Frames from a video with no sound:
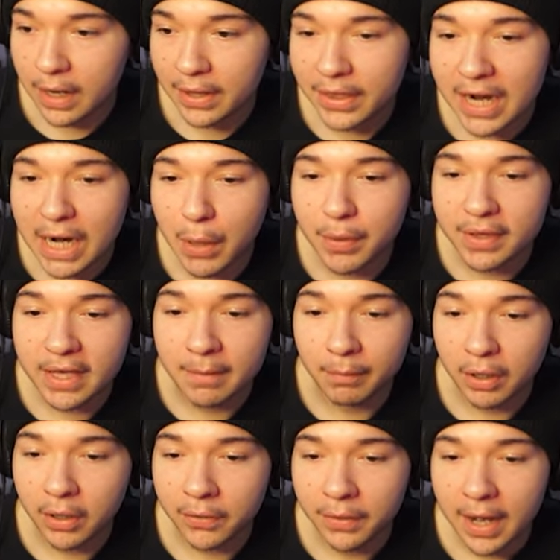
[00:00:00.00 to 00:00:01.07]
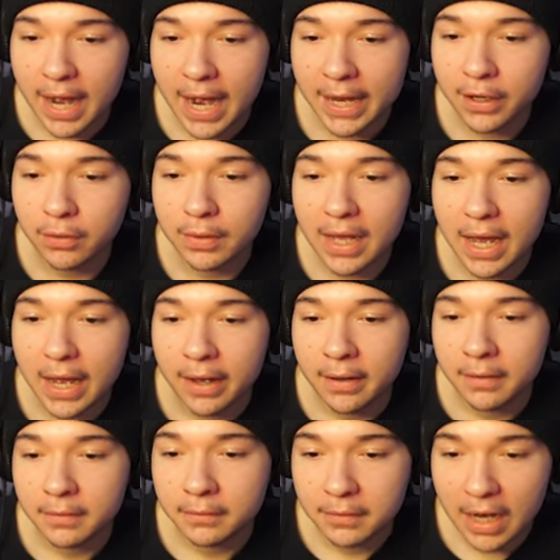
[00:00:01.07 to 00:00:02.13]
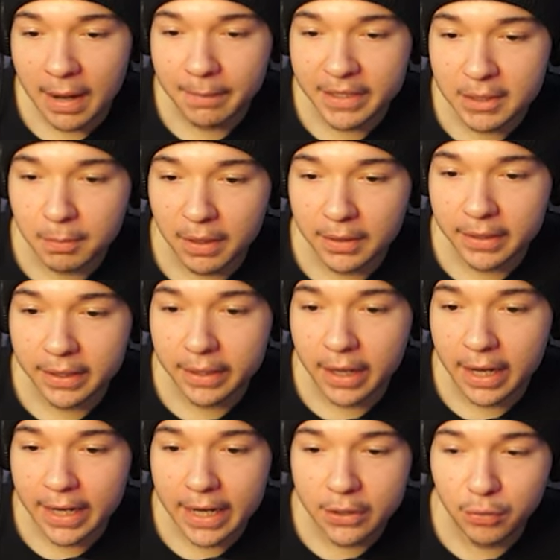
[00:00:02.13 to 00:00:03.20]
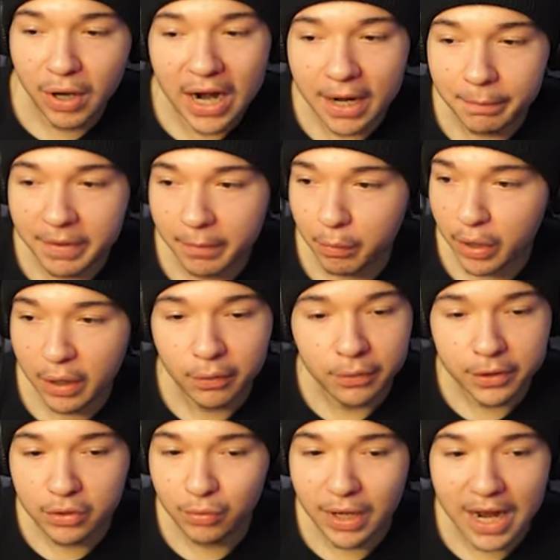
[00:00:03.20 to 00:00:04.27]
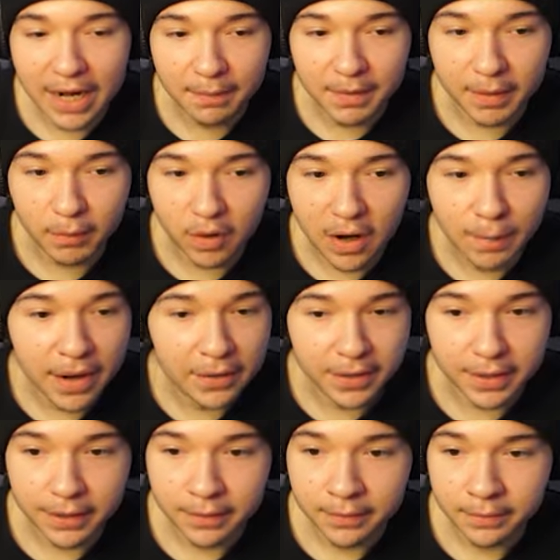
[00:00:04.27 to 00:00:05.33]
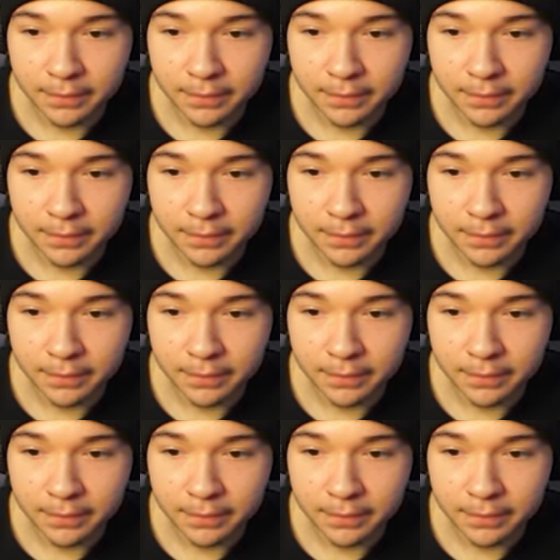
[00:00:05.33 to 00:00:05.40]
I thought I was him, bro. I ain't gonna lie. I missed. I got you. Got it, big bro. You got it, big bro. I'm out here.